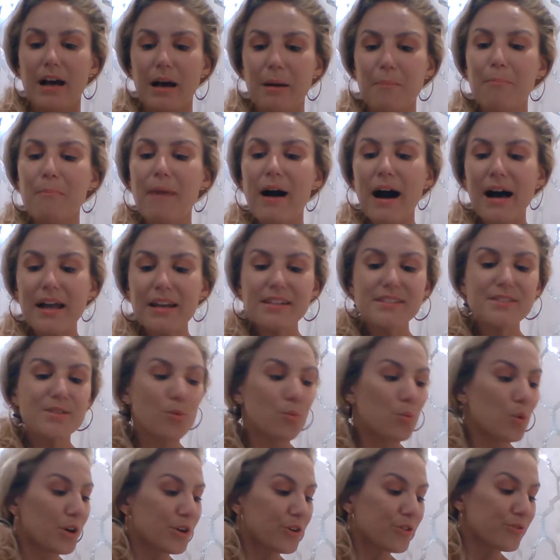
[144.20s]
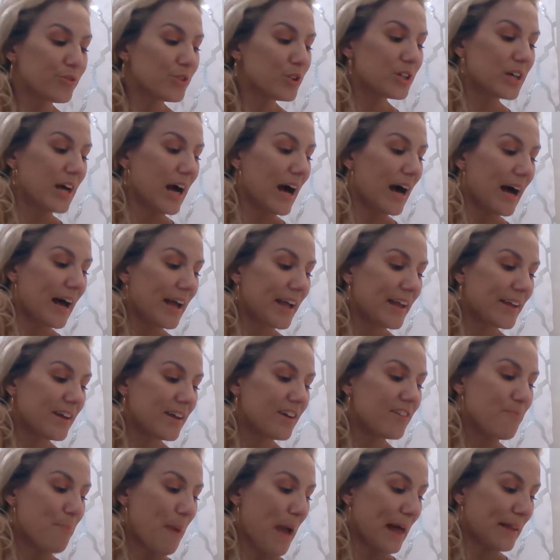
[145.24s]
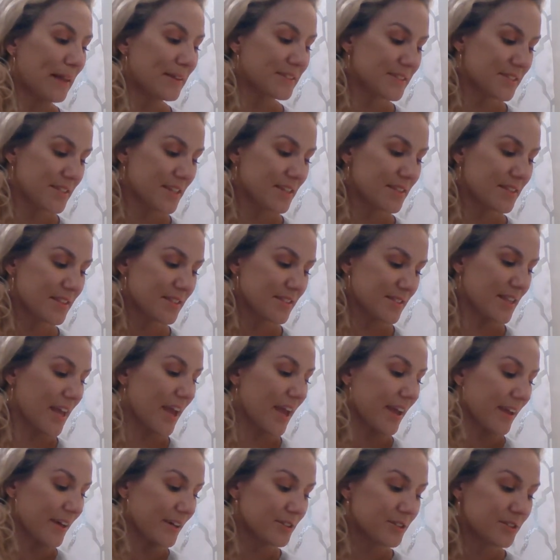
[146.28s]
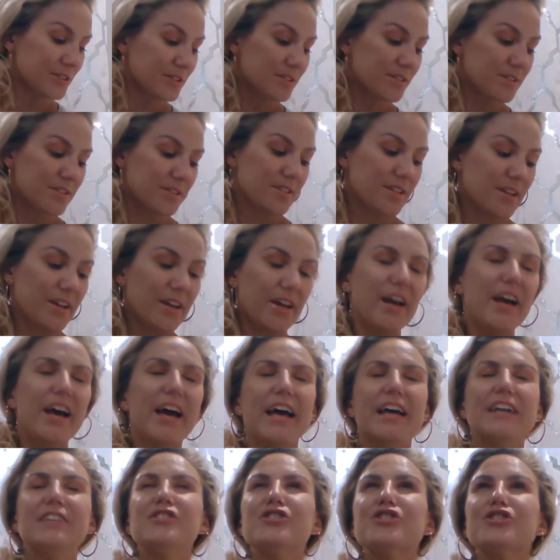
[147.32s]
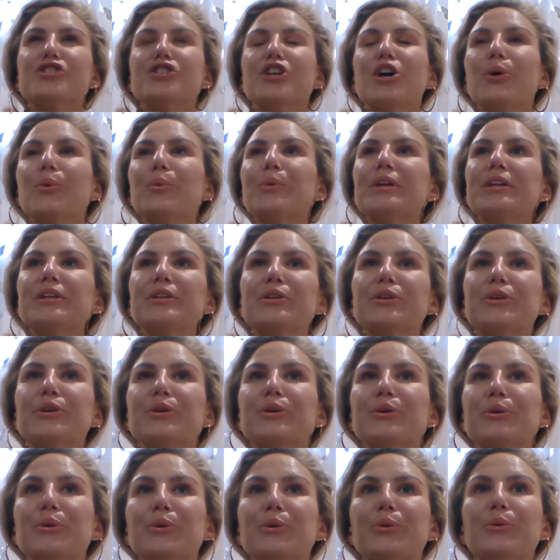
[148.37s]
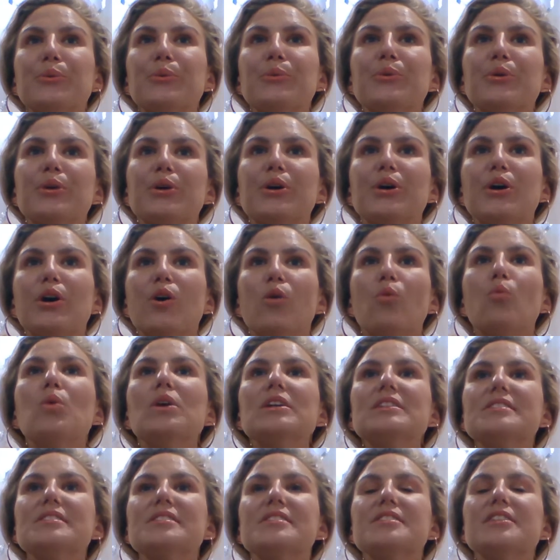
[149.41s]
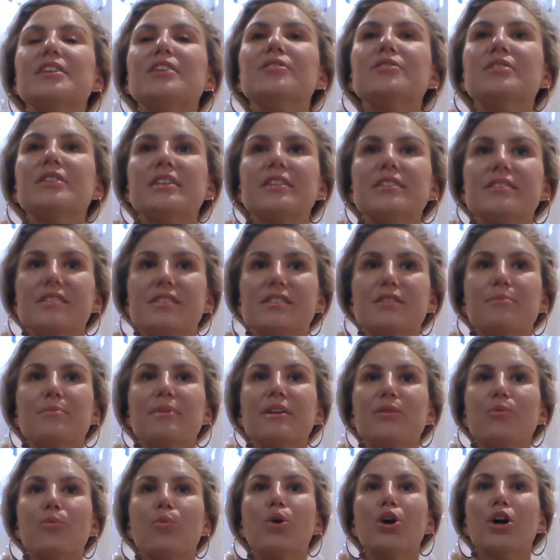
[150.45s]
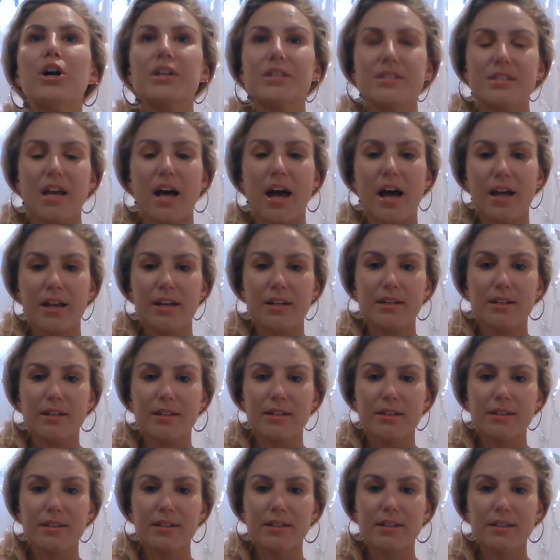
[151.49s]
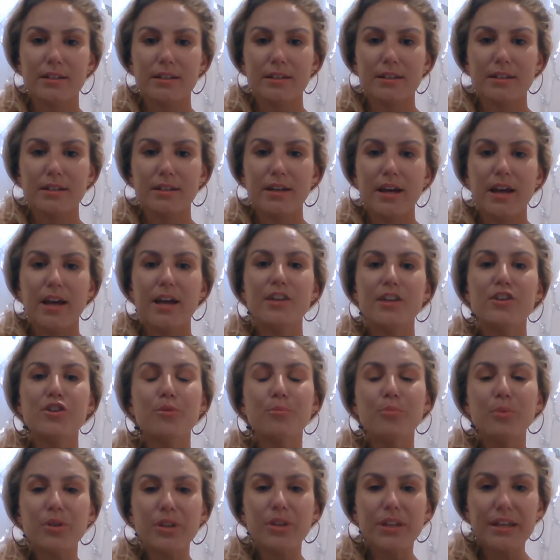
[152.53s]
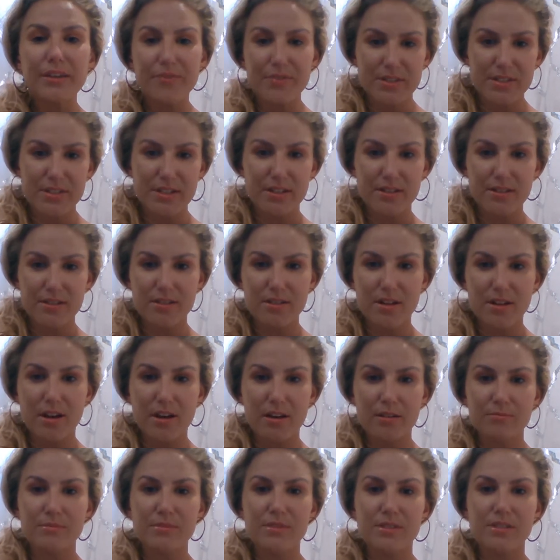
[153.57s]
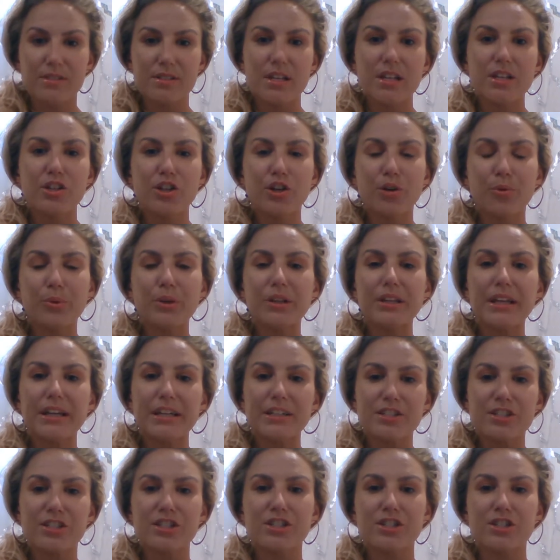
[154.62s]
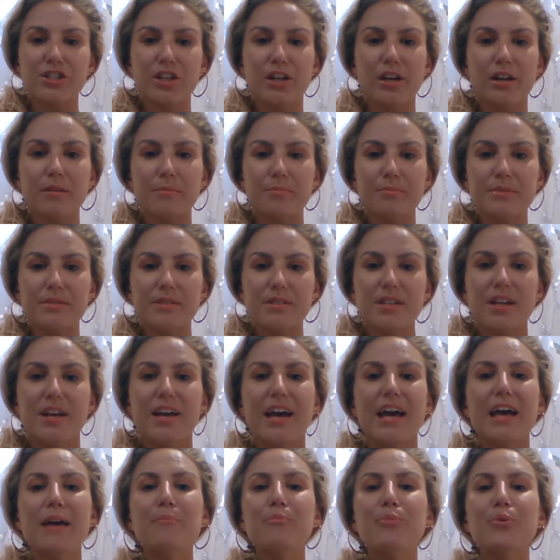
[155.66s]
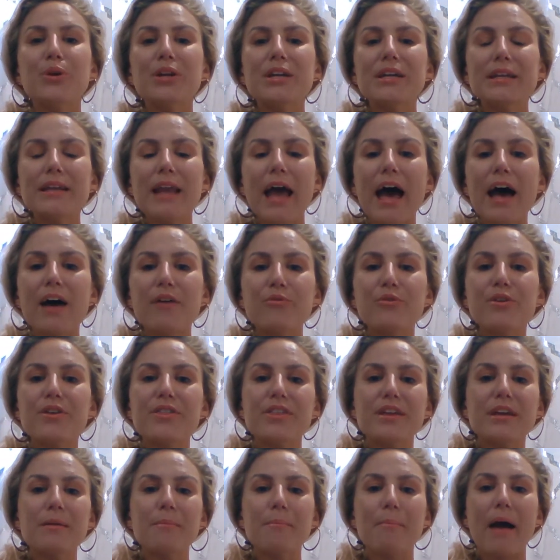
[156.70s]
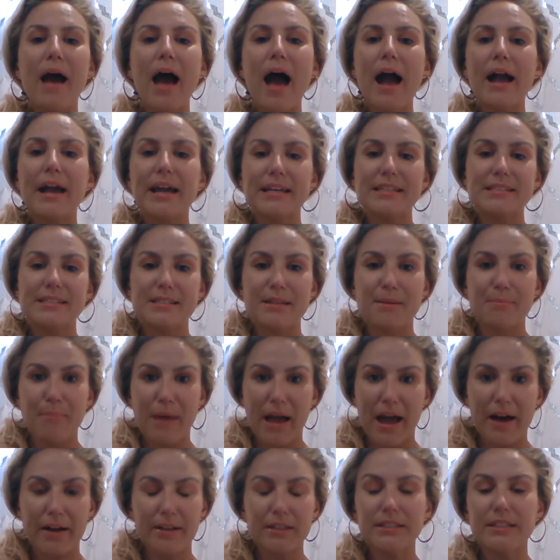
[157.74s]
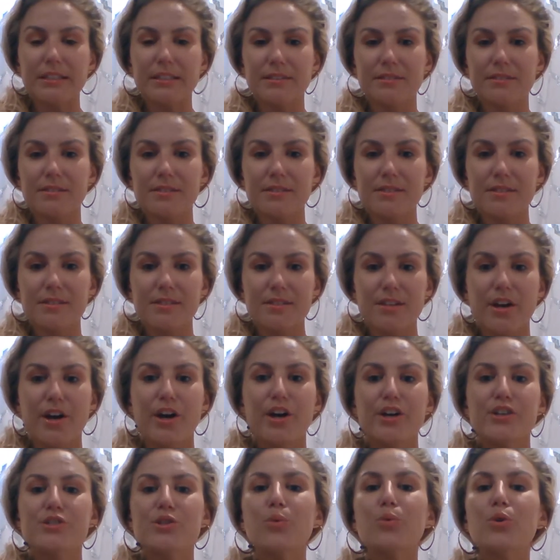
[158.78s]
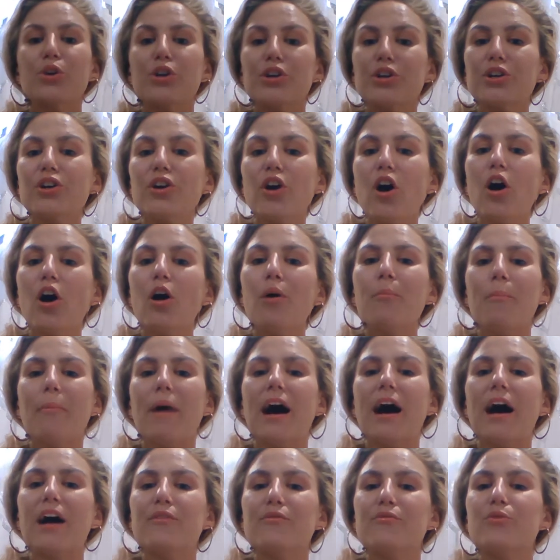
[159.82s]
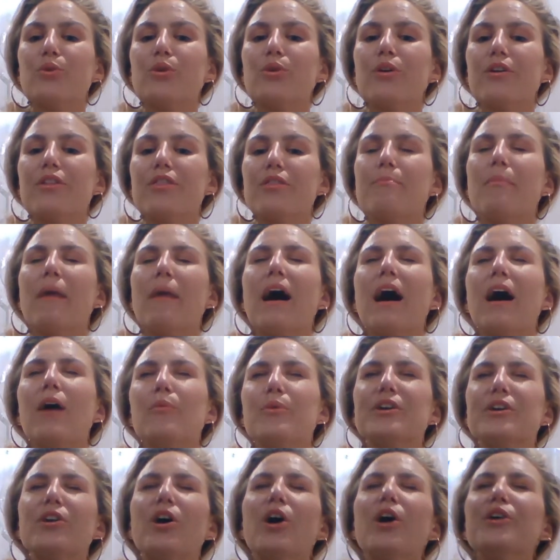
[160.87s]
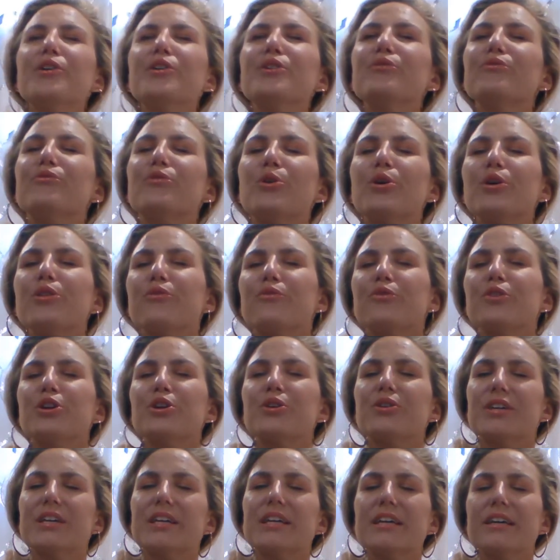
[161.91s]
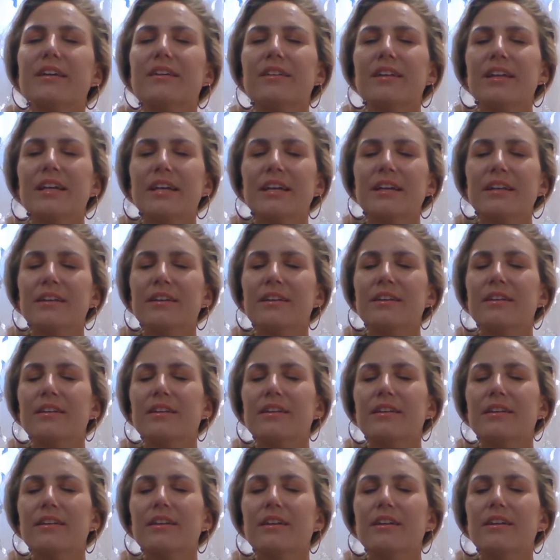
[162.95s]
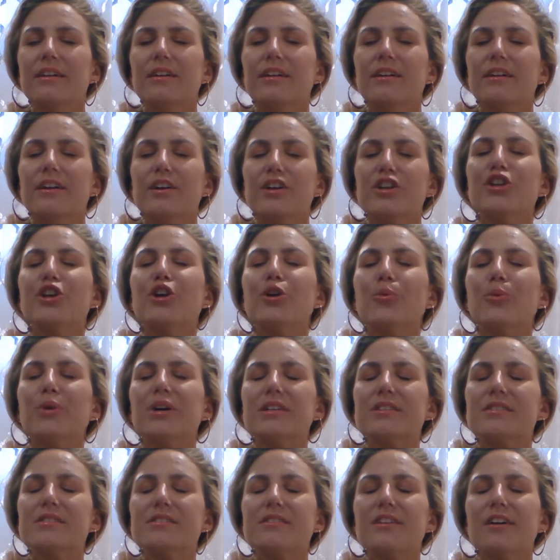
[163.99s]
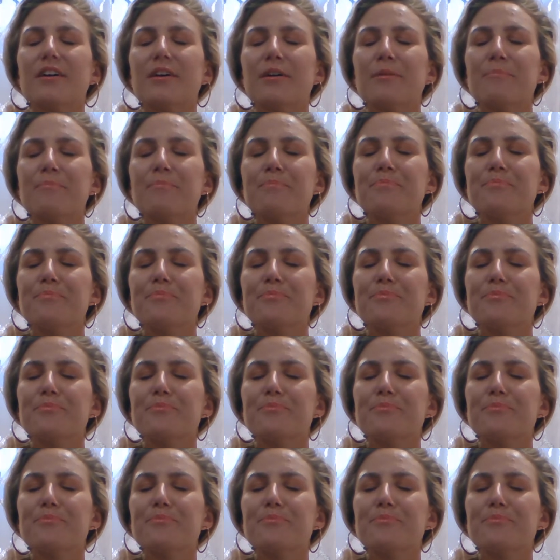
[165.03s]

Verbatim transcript: Maat is a wonderful guide of balancing the scales and showing you what still needs to be worked on in your belief systems, in your relationships, and bringing everything back into balance. So we're going to call Maat forth. Maat, we call you forth for your healing, your wisdom.